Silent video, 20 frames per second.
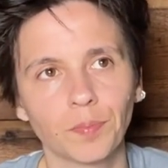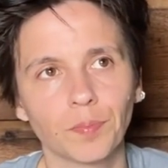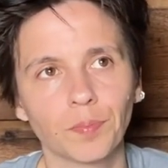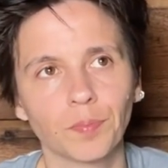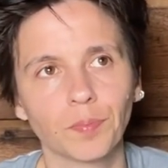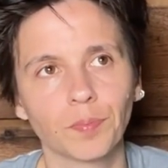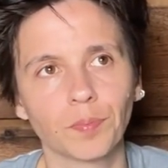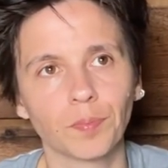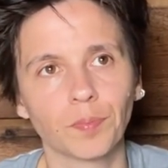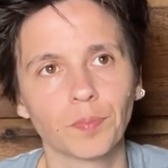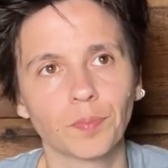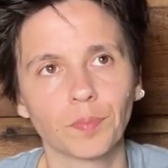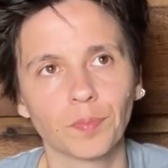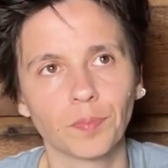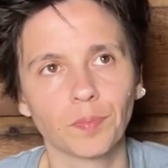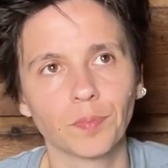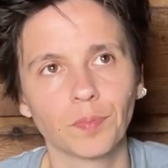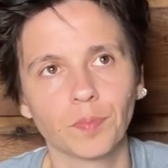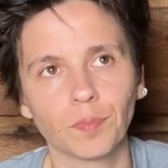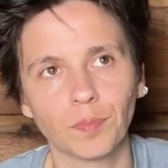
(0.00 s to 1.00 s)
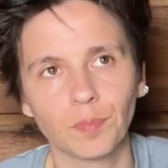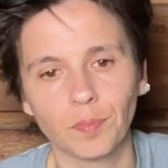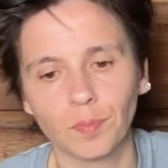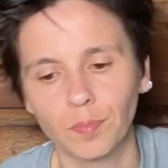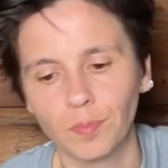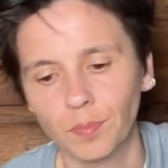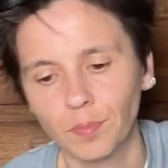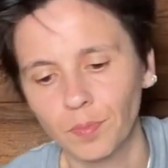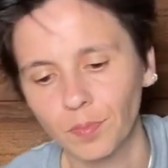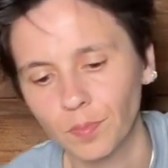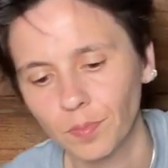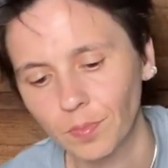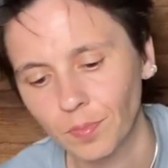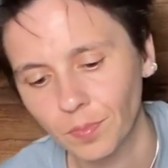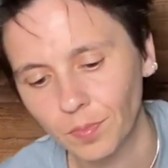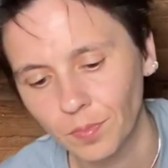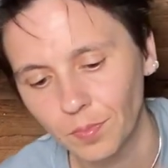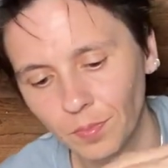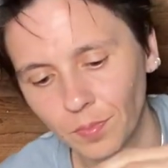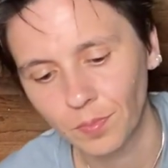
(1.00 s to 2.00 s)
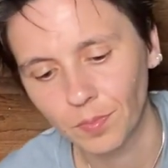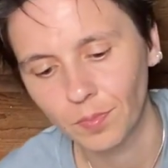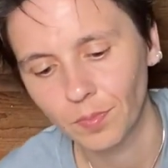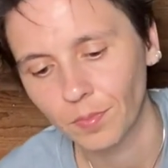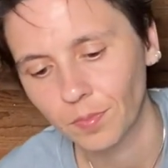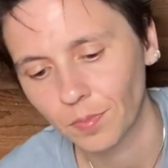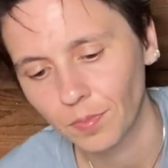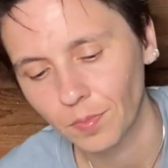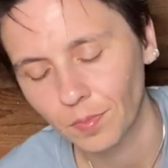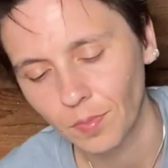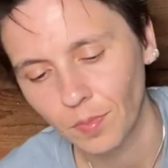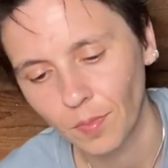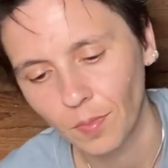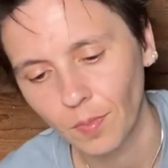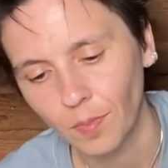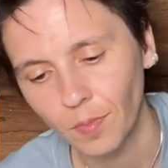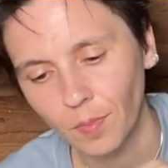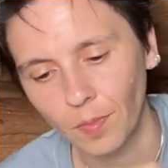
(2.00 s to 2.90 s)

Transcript: Nobody speaks.